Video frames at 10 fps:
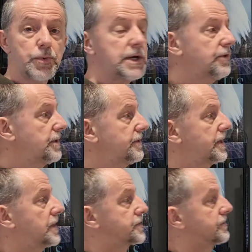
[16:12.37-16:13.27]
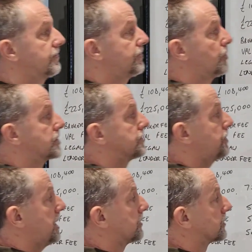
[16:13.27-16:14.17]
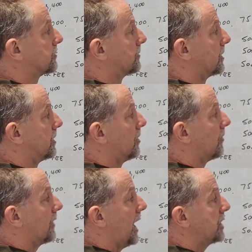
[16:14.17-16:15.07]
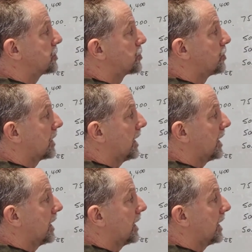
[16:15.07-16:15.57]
£23,400 of actual